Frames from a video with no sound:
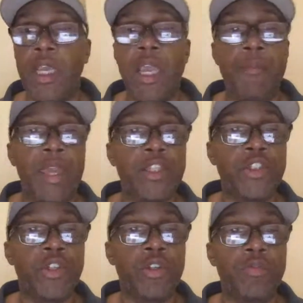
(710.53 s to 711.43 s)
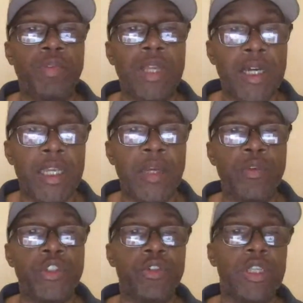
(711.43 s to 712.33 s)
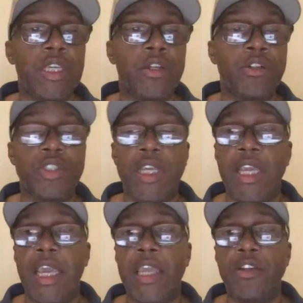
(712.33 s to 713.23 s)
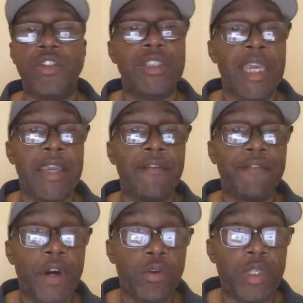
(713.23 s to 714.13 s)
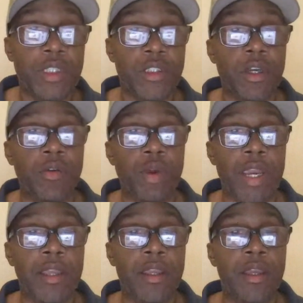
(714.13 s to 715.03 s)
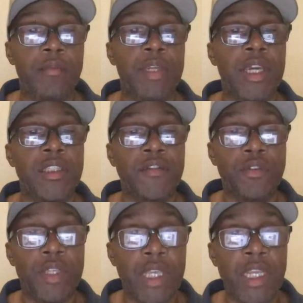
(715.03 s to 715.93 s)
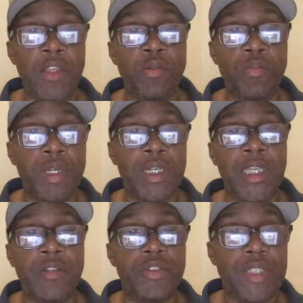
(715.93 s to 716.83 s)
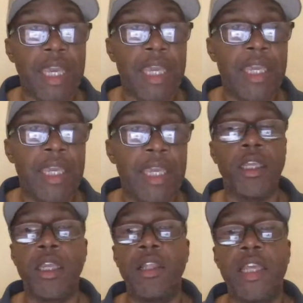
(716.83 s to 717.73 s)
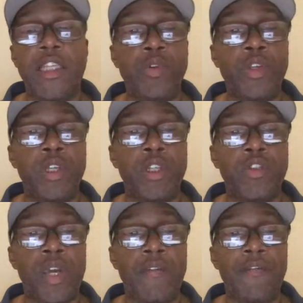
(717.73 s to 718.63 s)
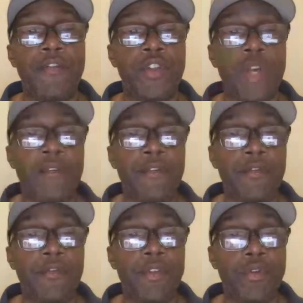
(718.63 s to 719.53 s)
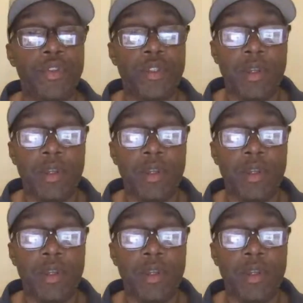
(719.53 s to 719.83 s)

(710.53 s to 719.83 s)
and make sure you're plugging in with your leaders and you're staying focused, right? Because if you get in, you plug in, you stay in, that's where you're gonna try try fuse